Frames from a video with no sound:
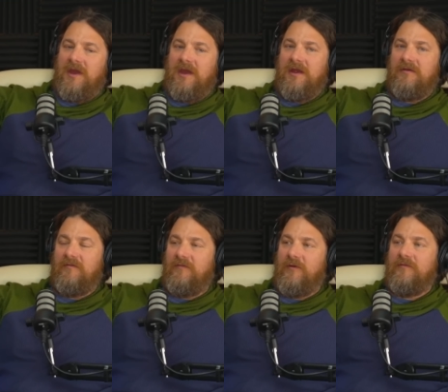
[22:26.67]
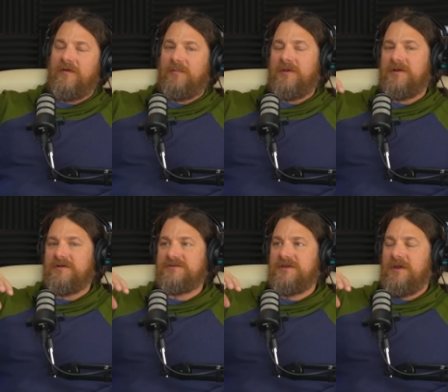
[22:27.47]
and fulvic,
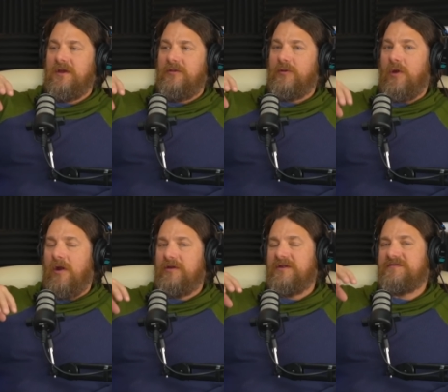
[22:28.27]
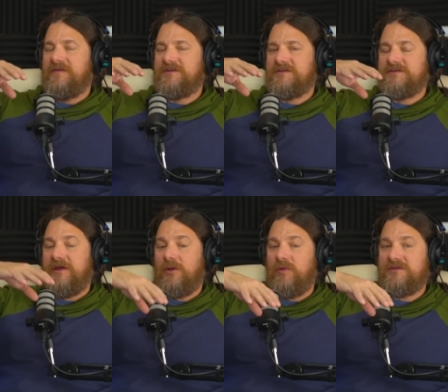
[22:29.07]
because there are differences,
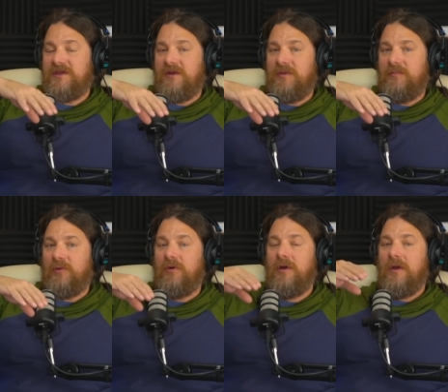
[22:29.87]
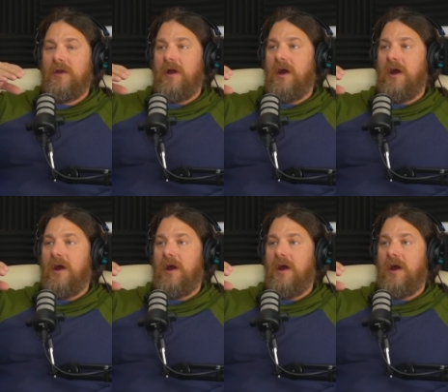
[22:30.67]
like we say to people. Although